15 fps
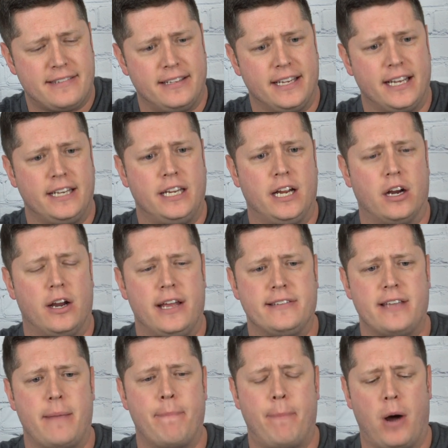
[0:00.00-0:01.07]
thing in here
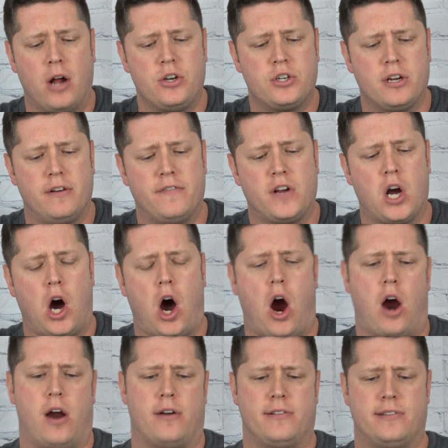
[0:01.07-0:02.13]
is a bunch of
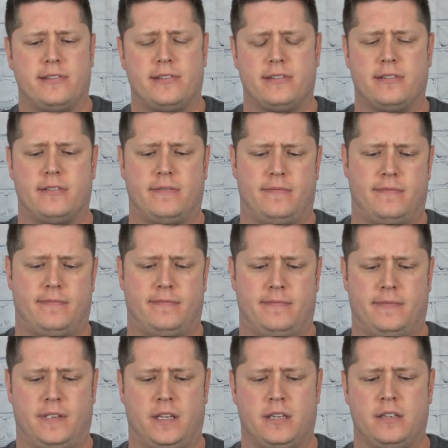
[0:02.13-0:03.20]
cards.
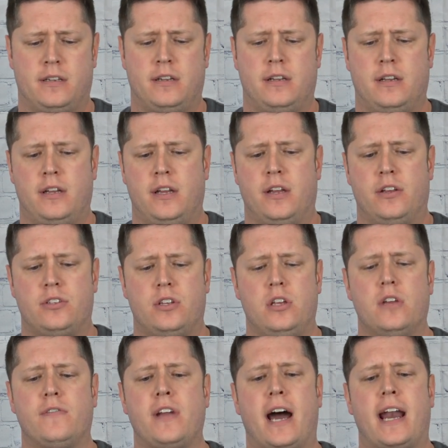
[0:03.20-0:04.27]
So
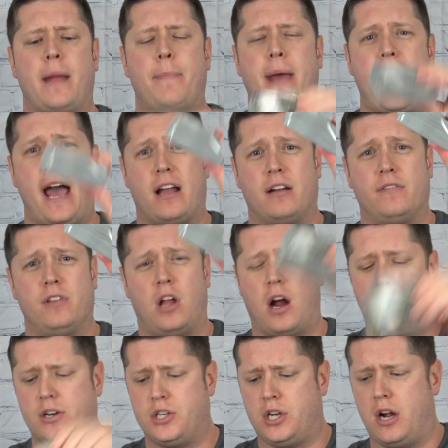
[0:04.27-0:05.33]
you've got a pack of
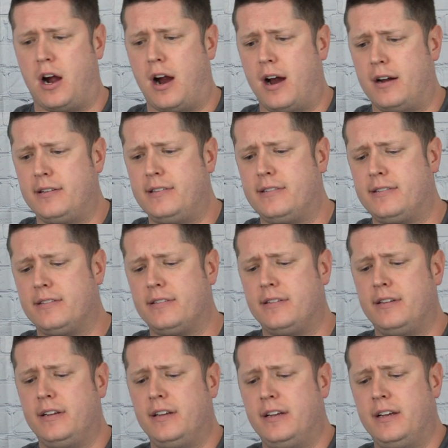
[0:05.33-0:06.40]
large cards
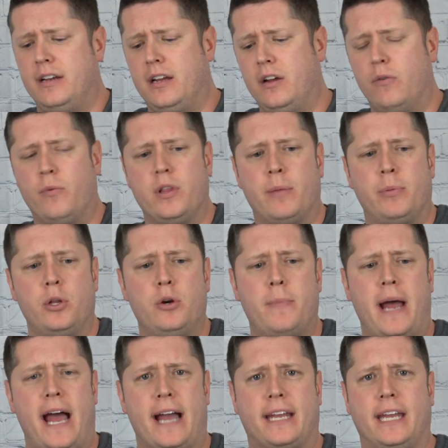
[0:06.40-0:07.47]
with a blue
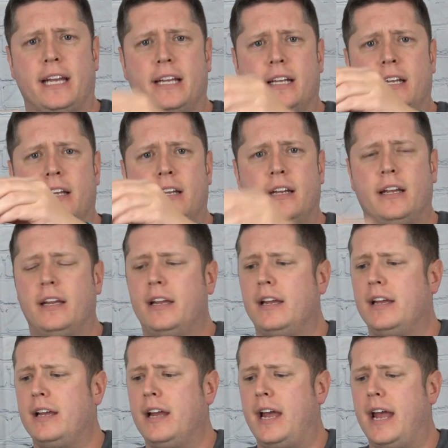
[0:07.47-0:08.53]
backing,
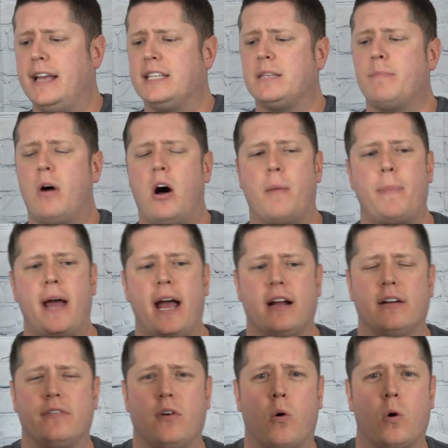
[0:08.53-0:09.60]
a small
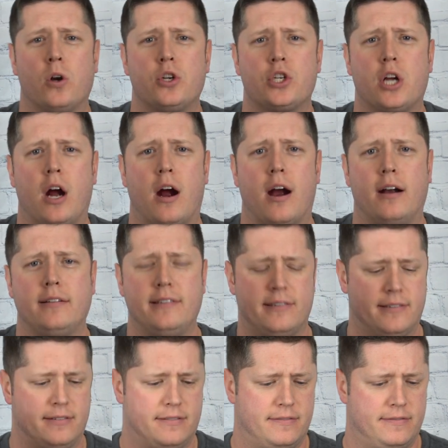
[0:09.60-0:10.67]
pack of orange cards,